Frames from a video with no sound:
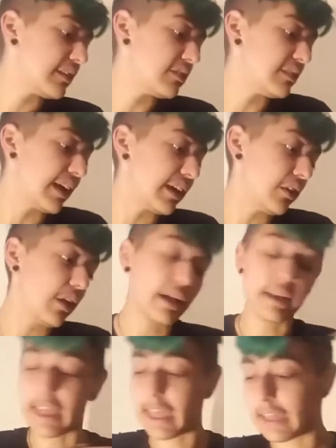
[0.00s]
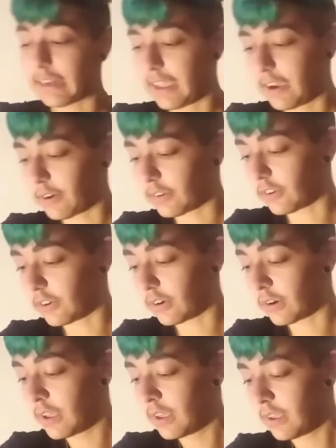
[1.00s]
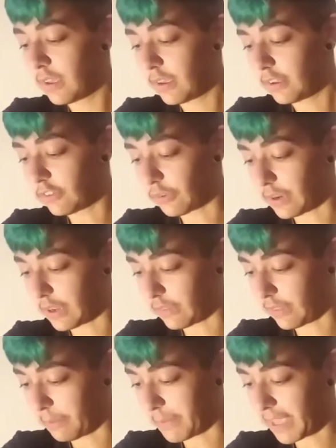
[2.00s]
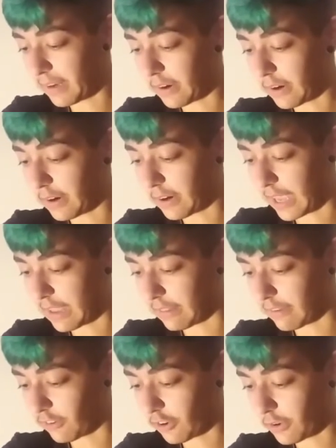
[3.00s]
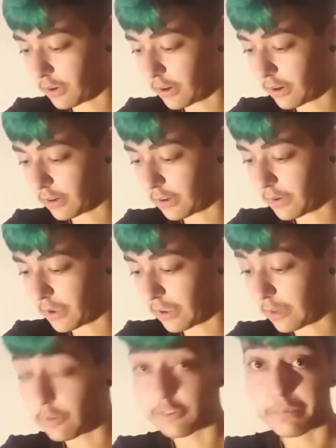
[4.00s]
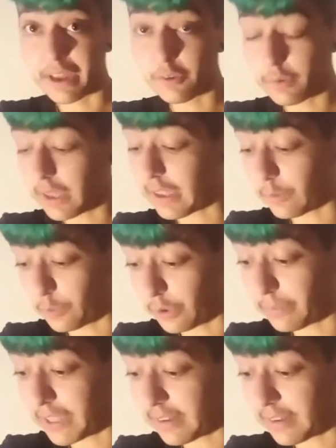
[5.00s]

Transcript: his dialogue and character during the main arc and this current arc going on, which, by the way, it will be